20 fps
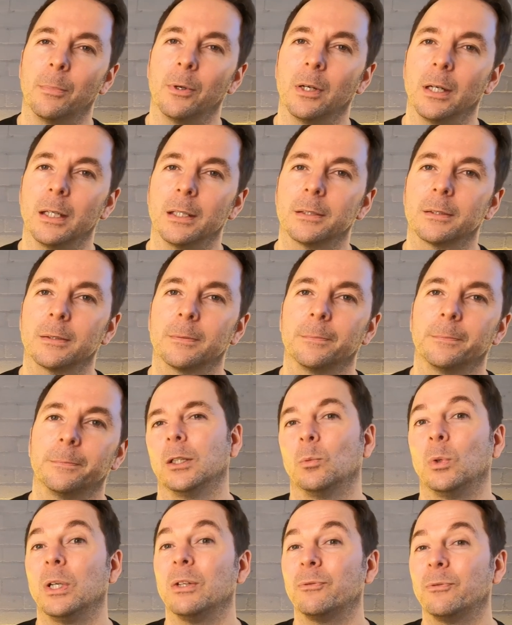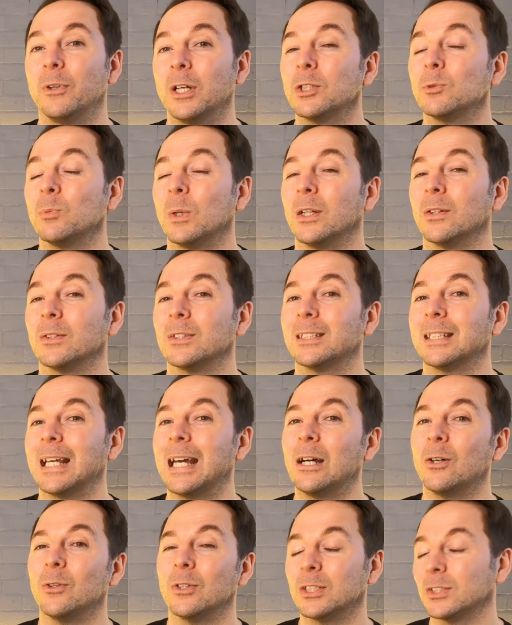price. When it first went on
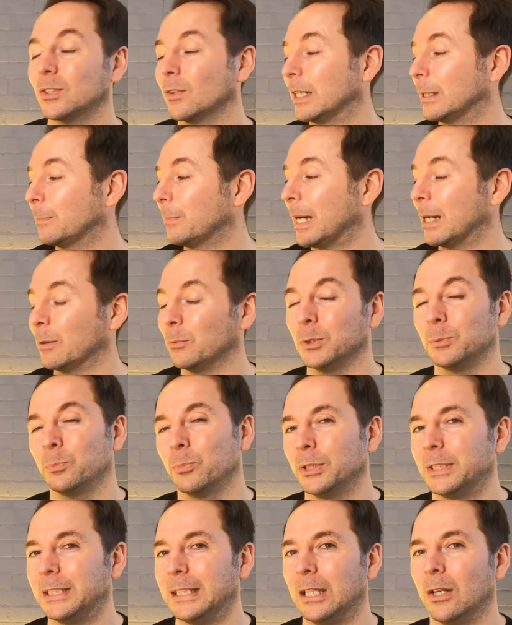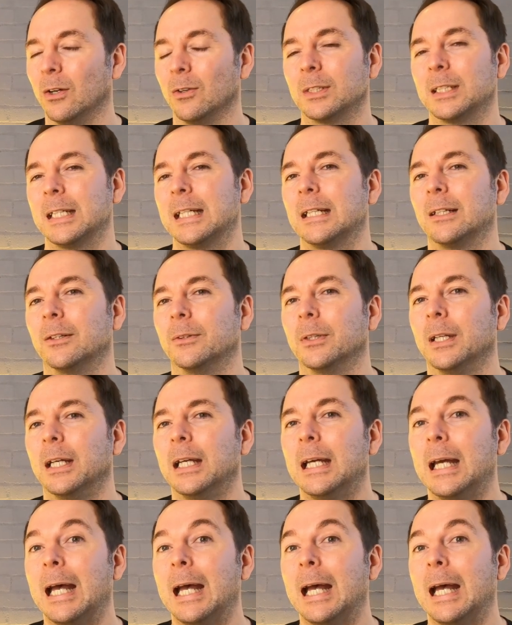sale, the Sonic Pad was pretty locked down,